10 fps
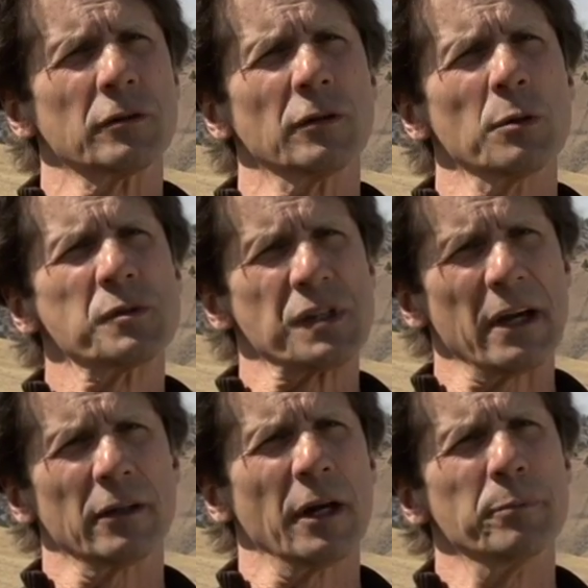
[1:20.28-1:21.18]
globe
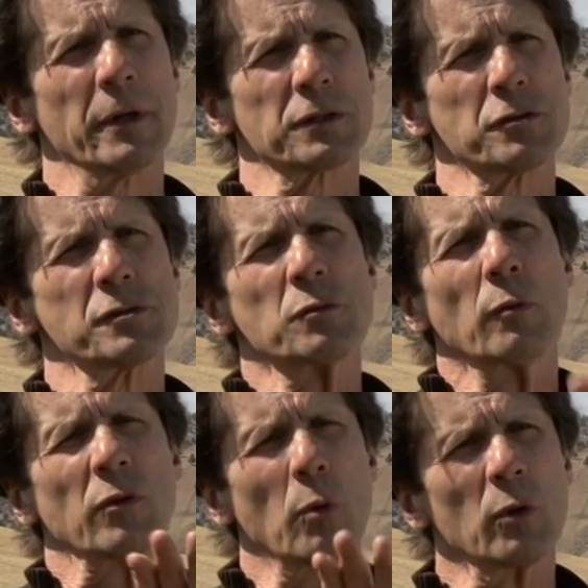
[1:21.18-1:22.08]
satellite pictures
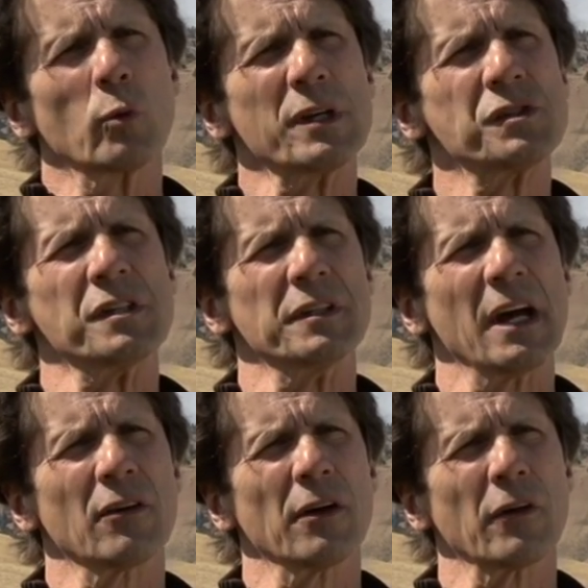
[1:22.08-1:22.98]
with what we see
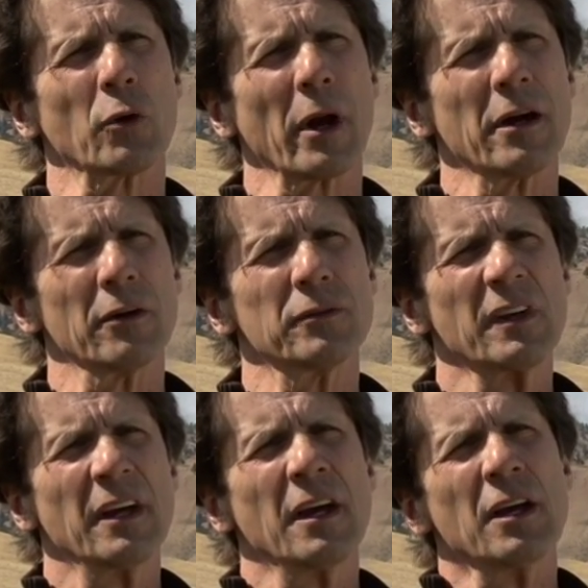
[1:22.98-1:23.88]
down on the ground.
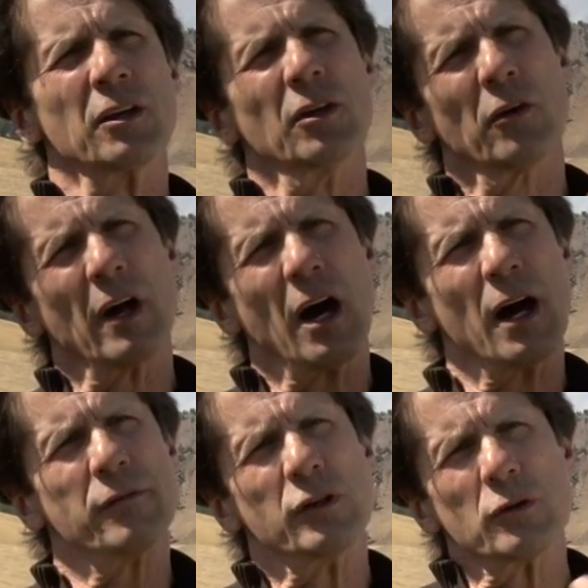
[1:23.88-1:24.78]
You know, the
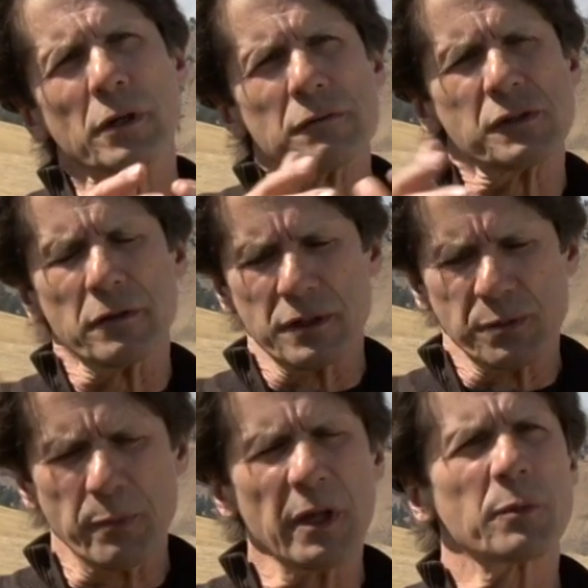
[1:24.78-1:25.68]
high view gives you this
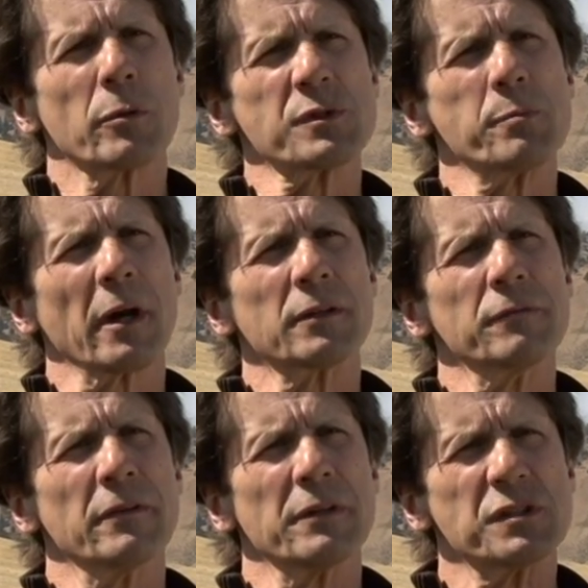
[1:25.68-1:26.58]
big
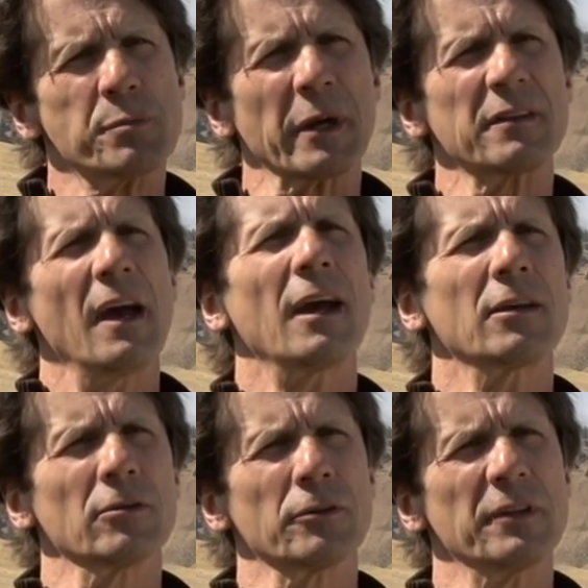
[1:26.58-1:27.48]
perspective and this
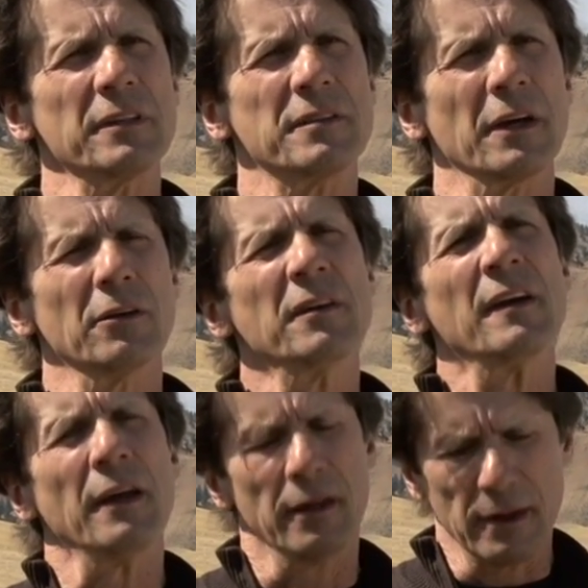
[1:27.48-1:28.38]
spectacular detail,
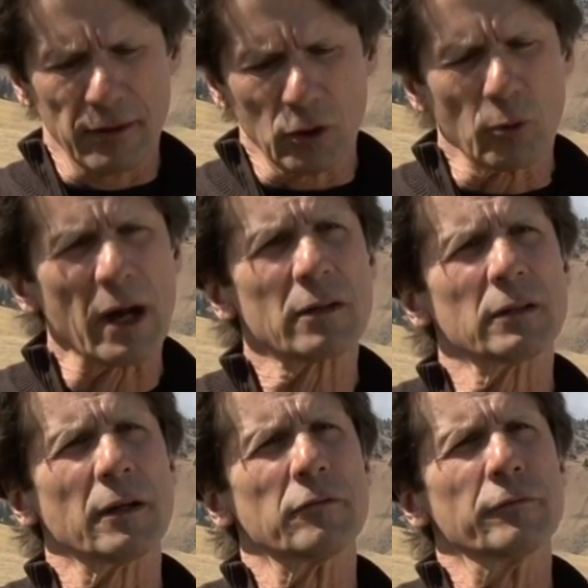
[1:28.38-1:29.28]
and then the ground
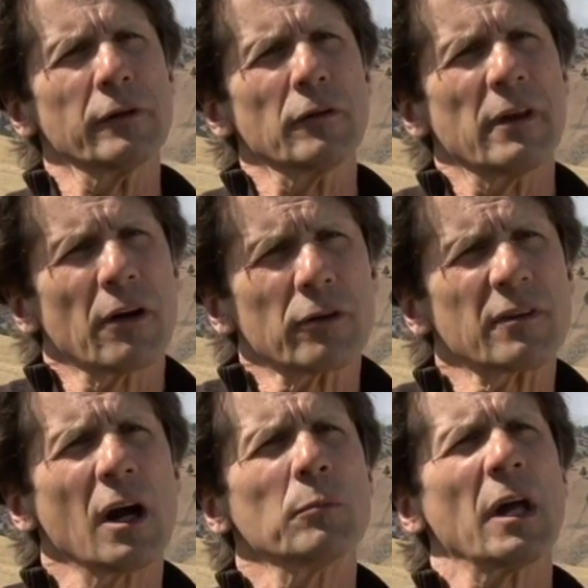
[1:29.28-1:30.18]
level view that our
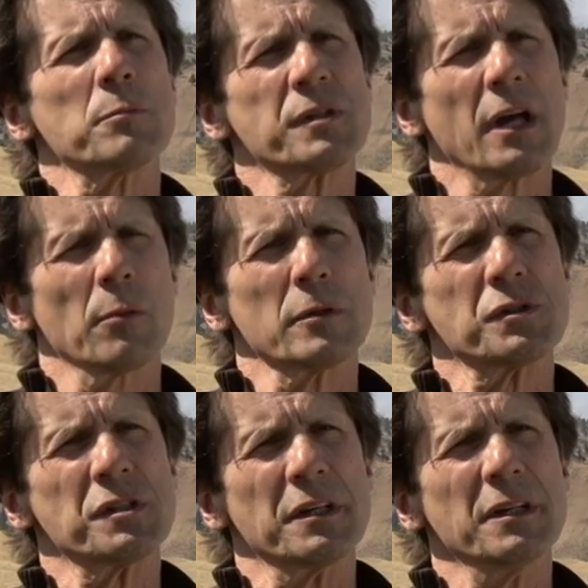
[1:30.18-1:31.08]
time-lapse cameras
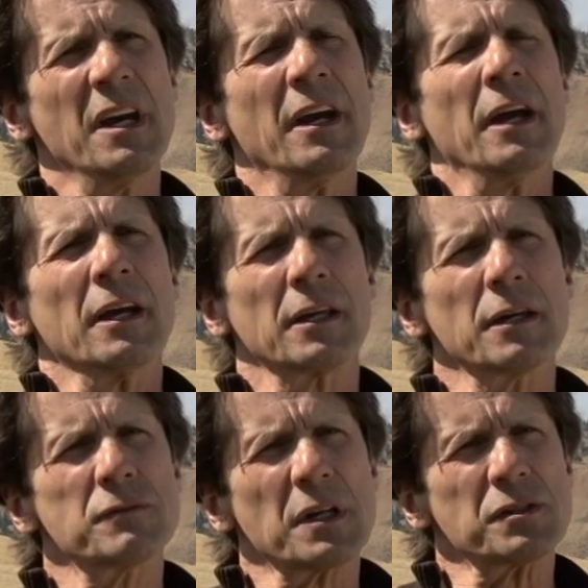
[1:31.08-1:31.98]
see
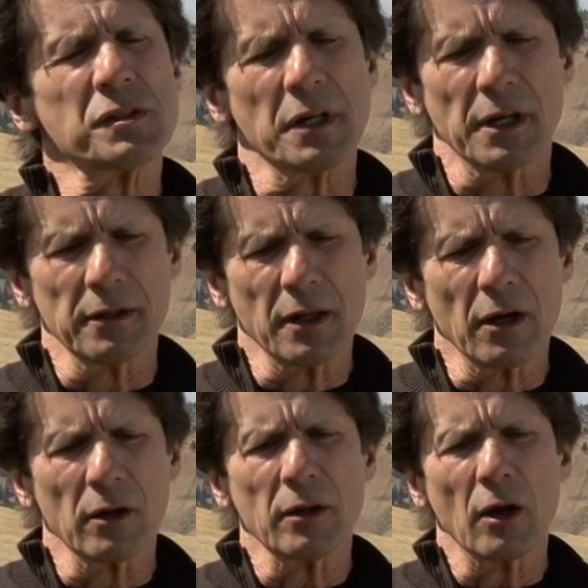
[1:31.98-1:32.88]
gives us
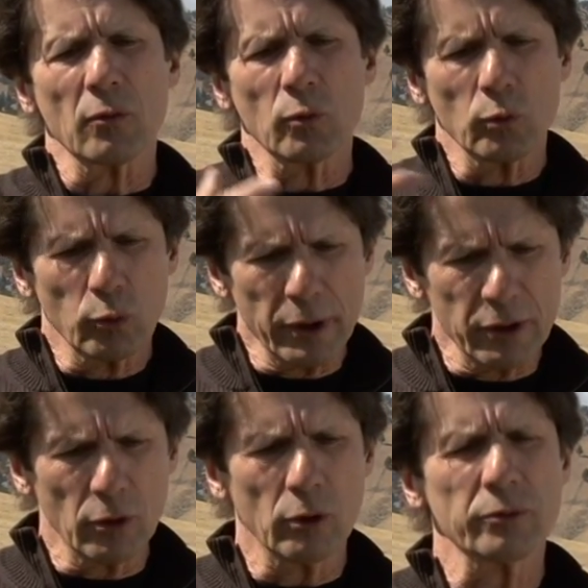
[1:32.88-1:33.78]
a
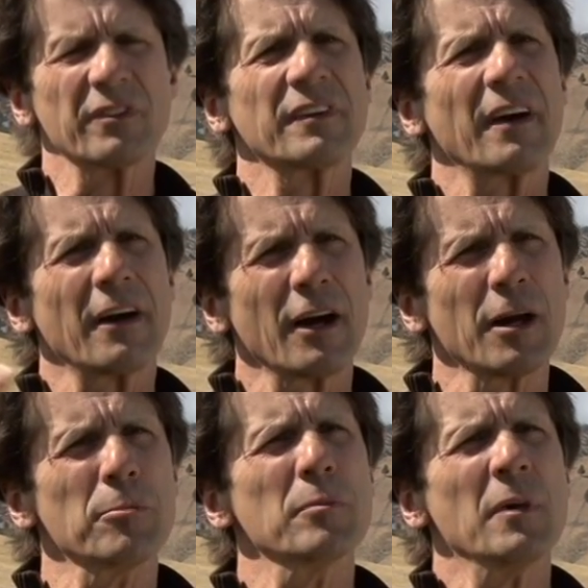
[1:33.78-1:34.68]

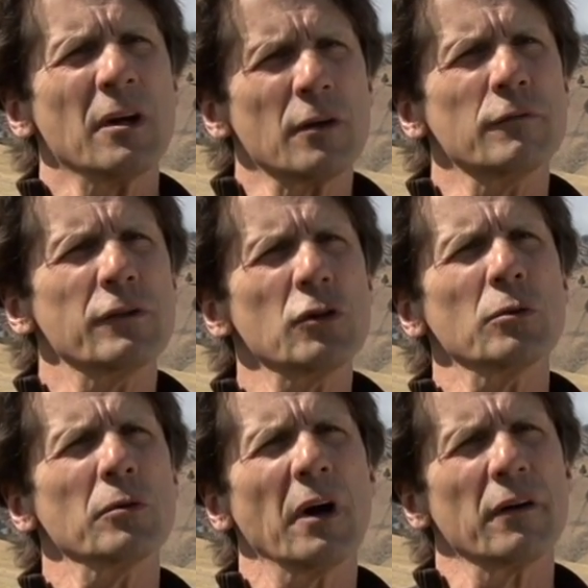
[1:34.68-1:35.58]
real-time
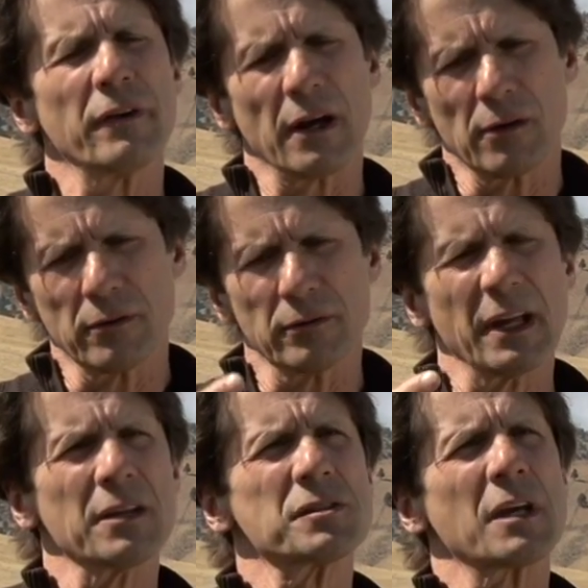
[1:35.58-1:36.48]
view of how the
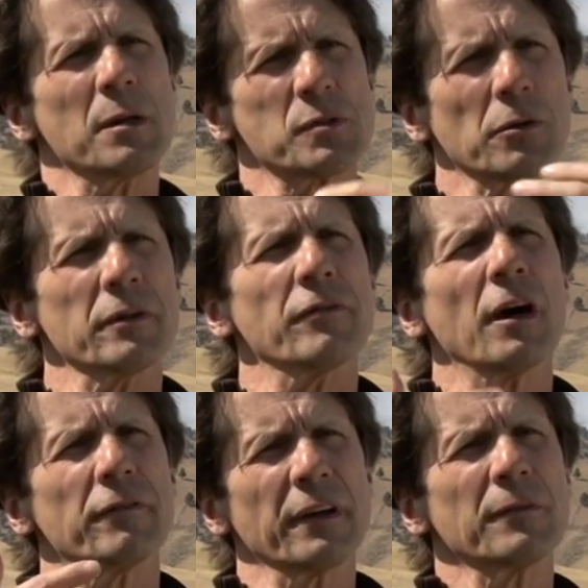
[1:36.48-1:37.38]
landscapes are
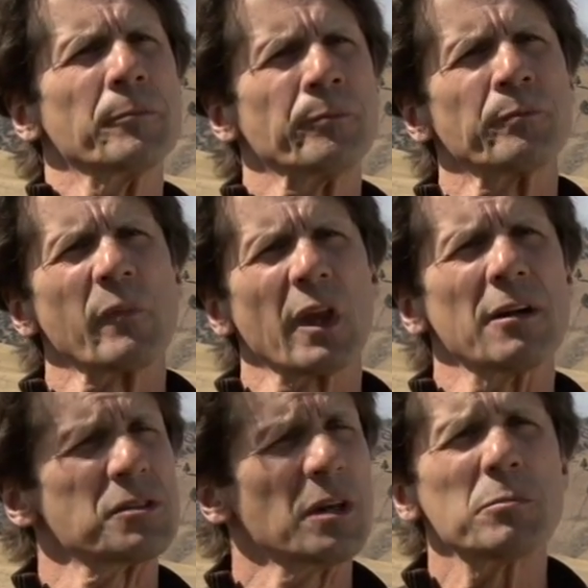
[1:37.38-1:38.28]
evolving,
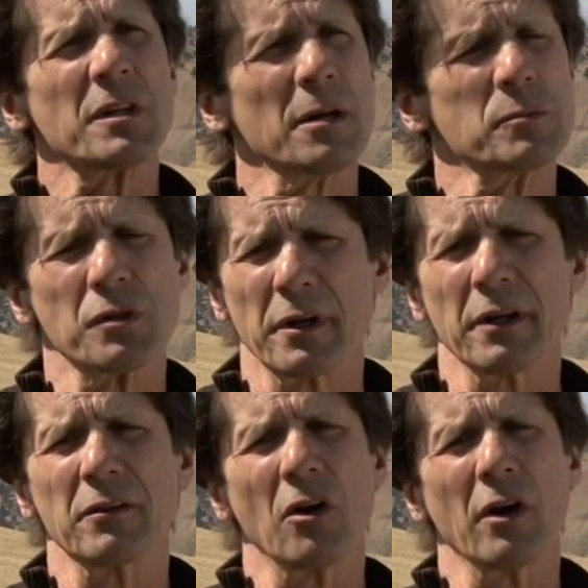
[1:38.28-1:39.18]
sometimes on
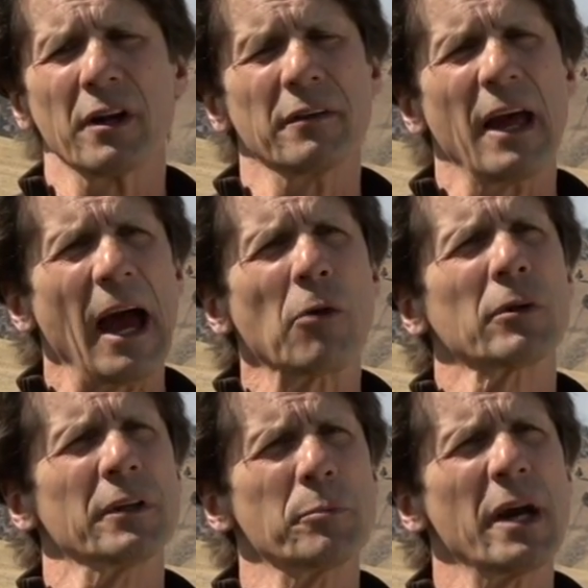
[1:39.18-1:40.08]
an
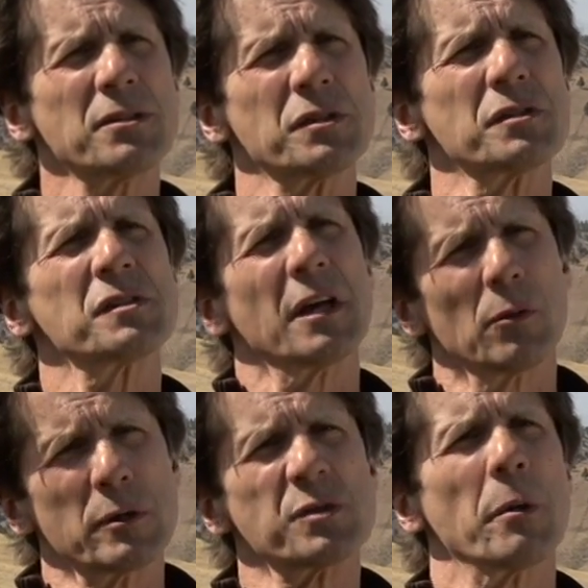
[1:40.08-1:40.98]
hourly basis in
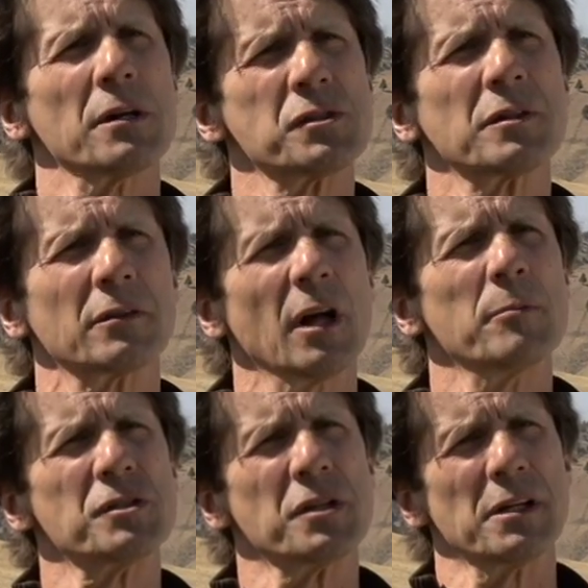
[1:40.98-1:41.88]
response to
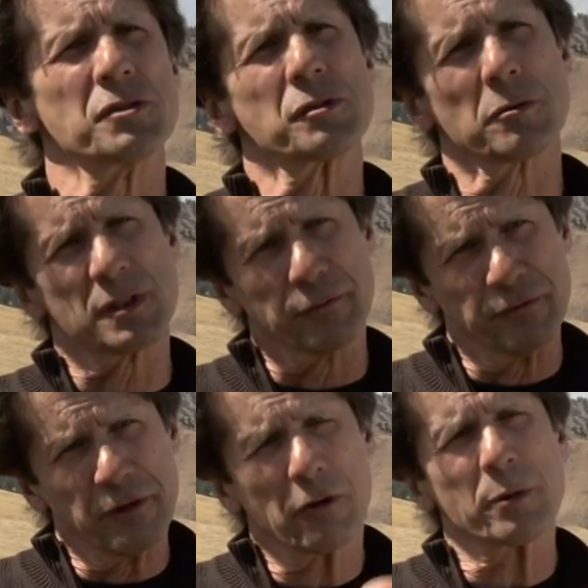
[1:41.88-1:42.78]
climate change. So it's a
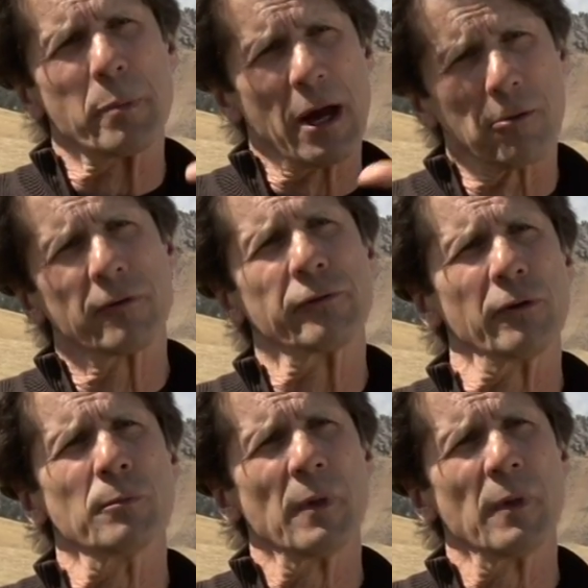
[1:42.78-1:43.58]
very powerful